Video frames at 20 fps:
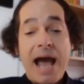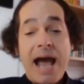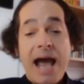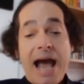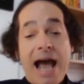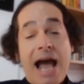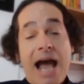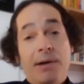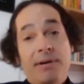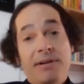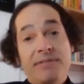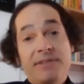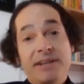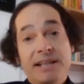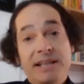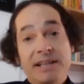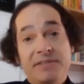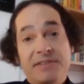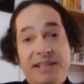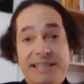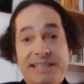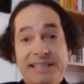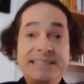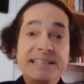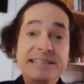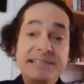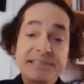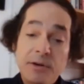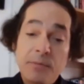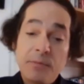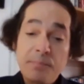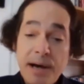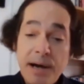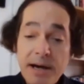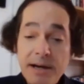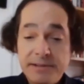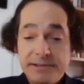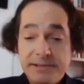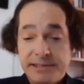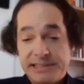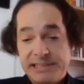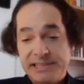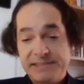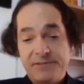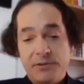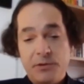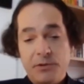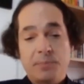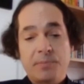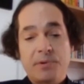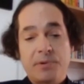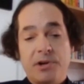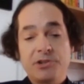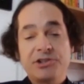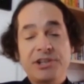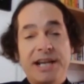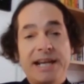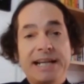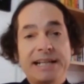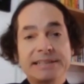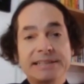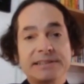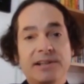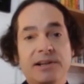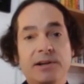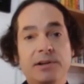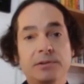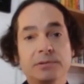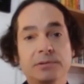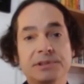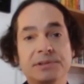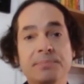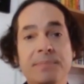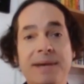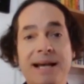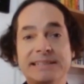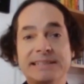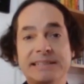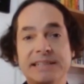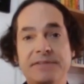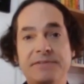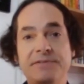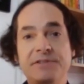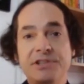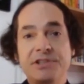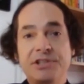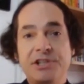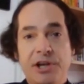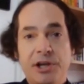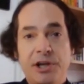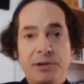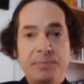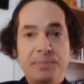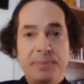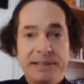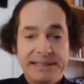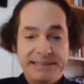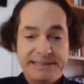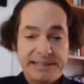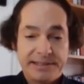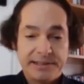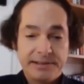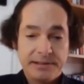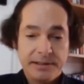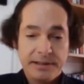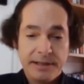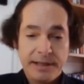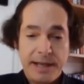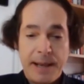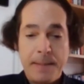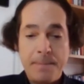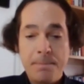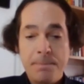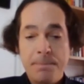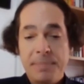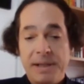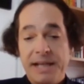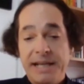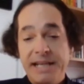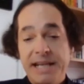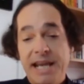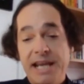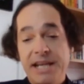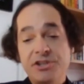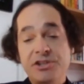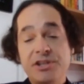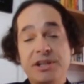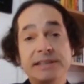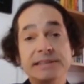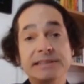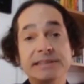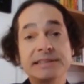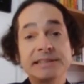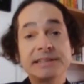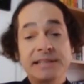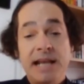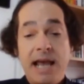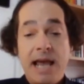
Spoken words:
However, the decision on partners for the project holds massive geopolitical implications,